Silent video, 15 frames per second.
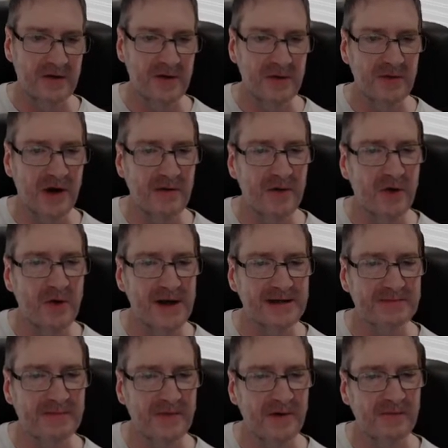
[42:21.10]
Remember, I'm
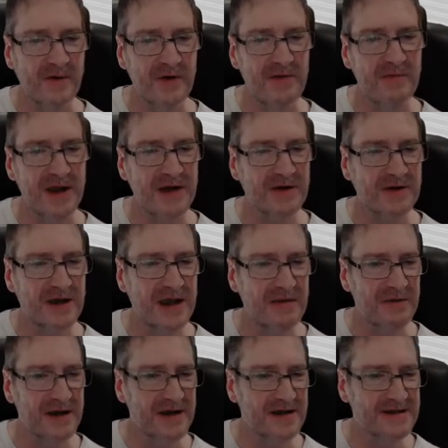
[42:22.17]
always b very big on
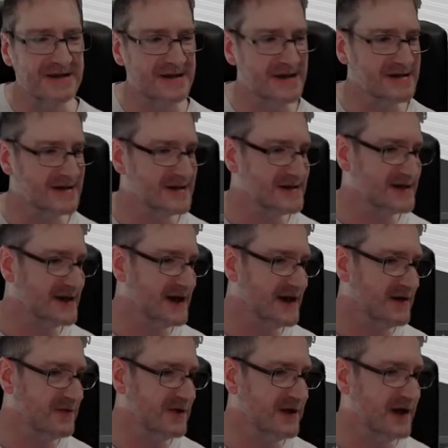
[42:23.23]
keeping consistency
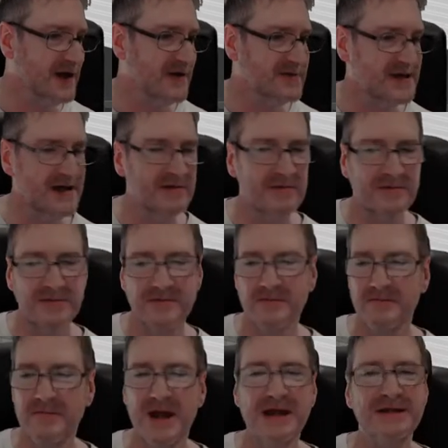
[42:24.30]
and everything. I've said it
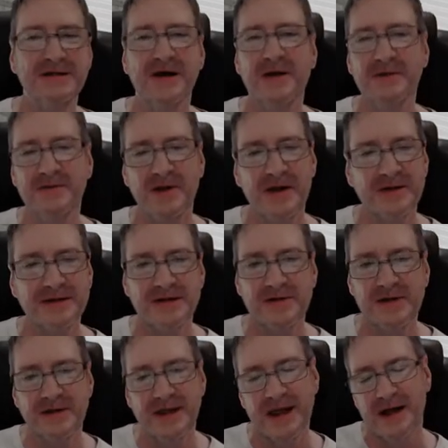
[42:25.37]
many times while I was
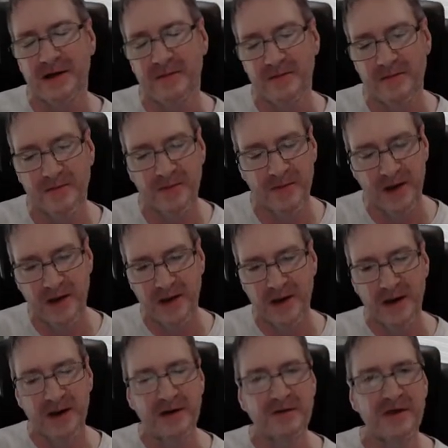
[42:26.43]
doing the um,
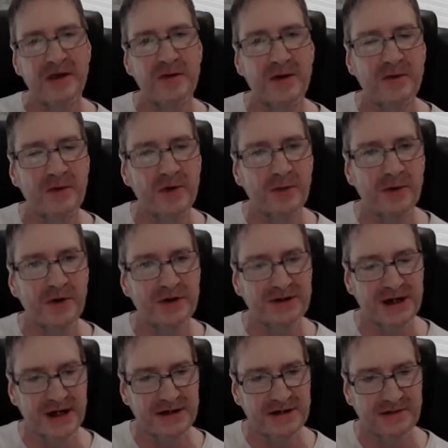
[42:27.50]
the U E four
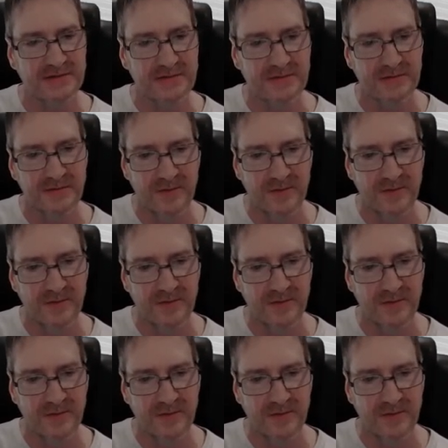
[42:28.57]
project.